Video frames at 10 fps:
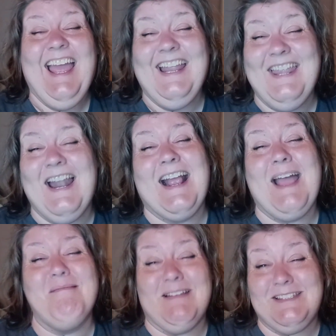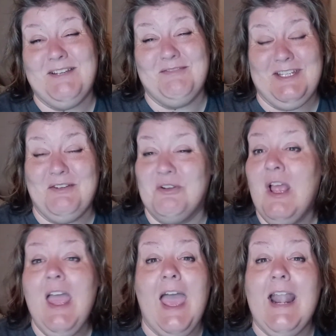And then I got myself
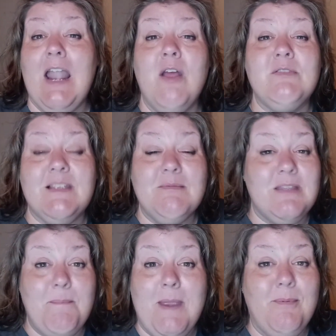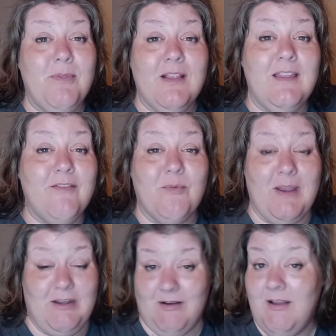tickled. And I know some of the people that live
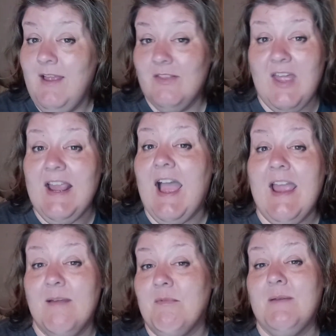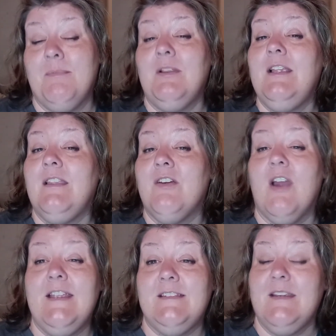around here think I am completely
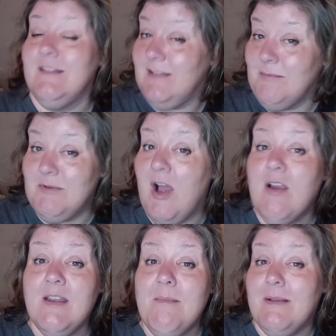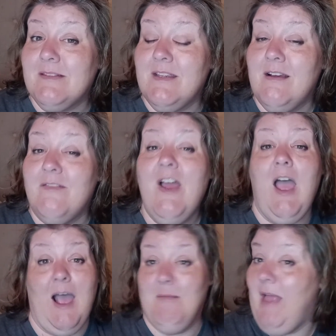crazy because I'm talking to myself.
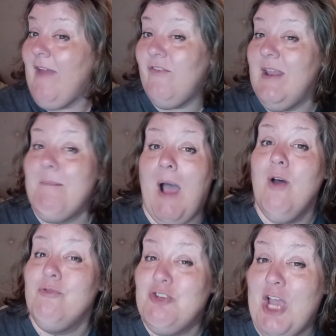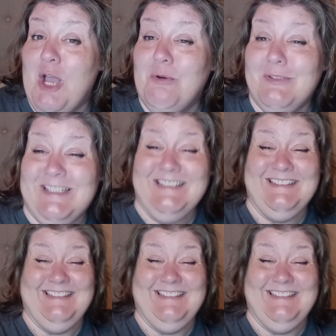I'm laughing at my own jokes.